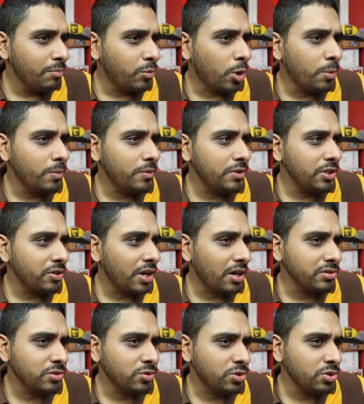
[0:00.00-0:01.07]

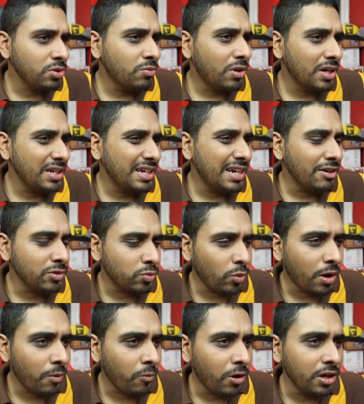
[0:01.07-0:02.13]
Newcastle 2-1, and it was
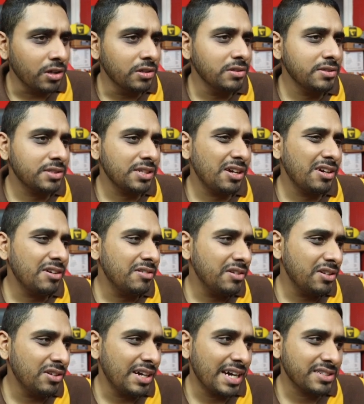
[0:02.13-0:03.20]
1-1.
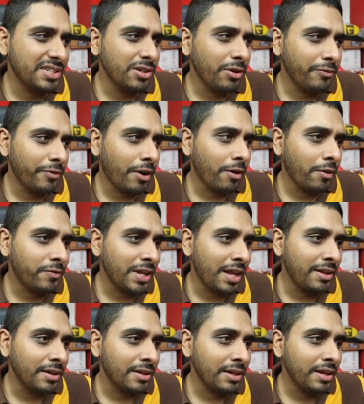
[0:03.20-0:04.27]
So, actually not far off
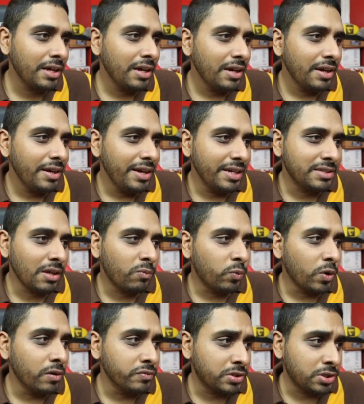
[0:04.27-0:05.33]
technically. He said
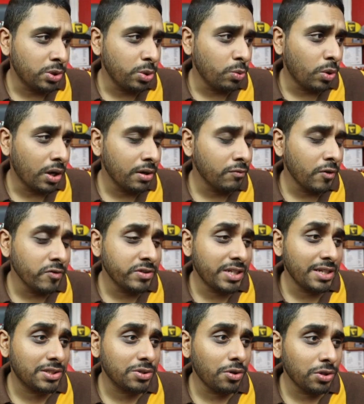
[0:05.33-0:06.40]
Wolves 2-1. Wolves
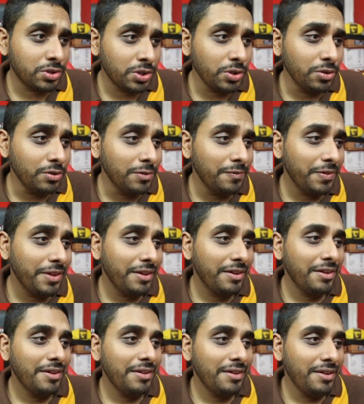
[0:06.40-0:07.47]
did score two.
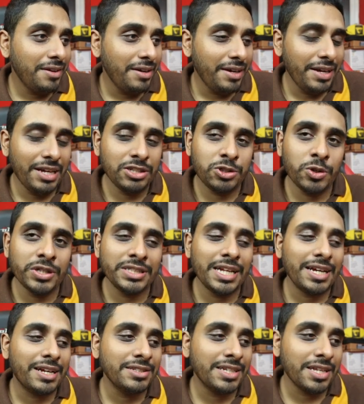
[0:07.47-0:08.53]
Issue is
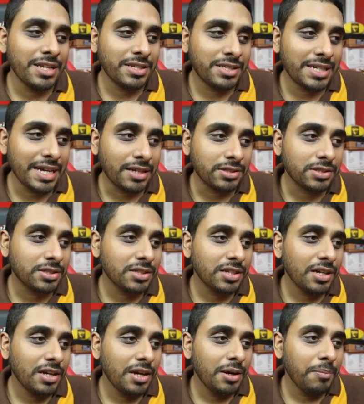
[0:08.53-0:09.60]
they conceded six.
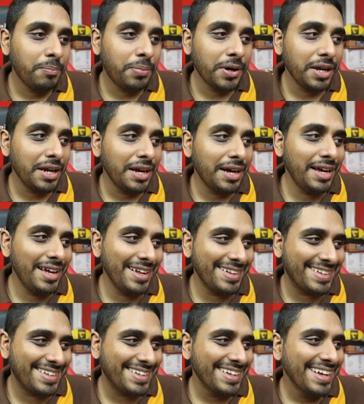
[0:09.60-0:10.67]
But,
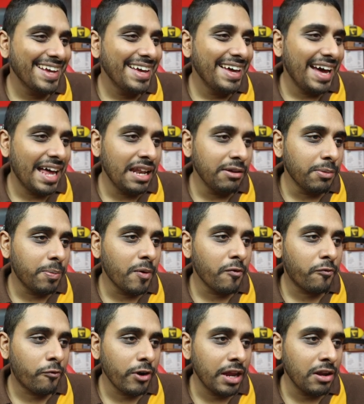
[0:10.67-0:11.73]
and Liverpool
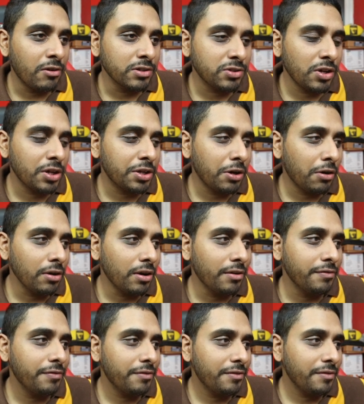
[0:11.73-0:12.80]
3-0, so a goal
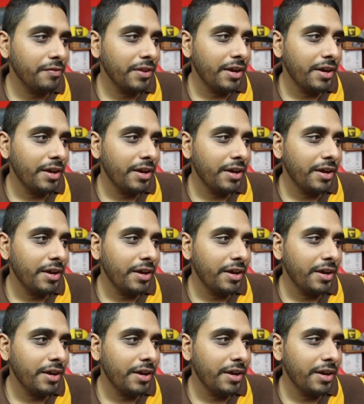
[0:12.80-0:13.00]
off.